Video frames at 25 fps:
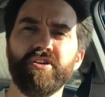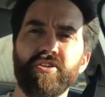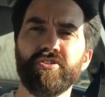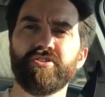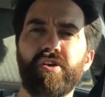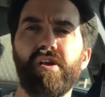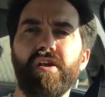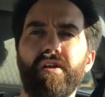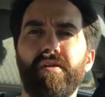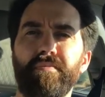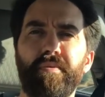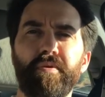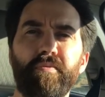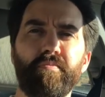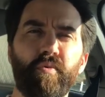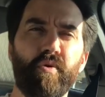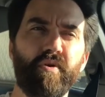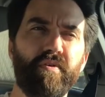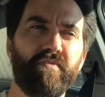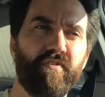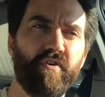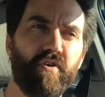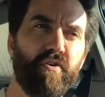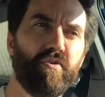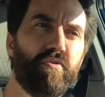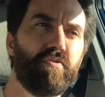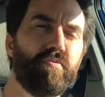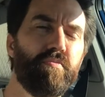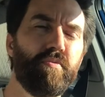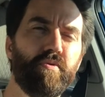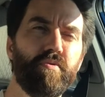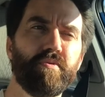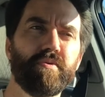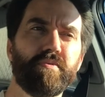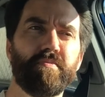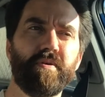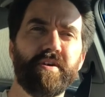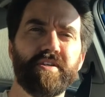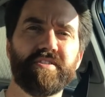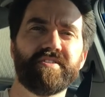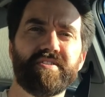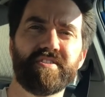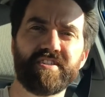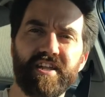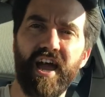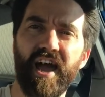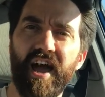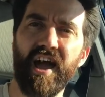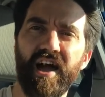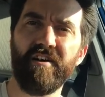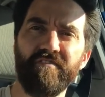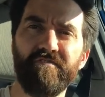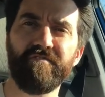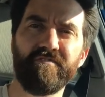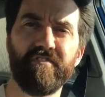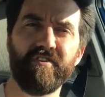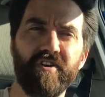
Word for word: trying to be more vulnerable with my staff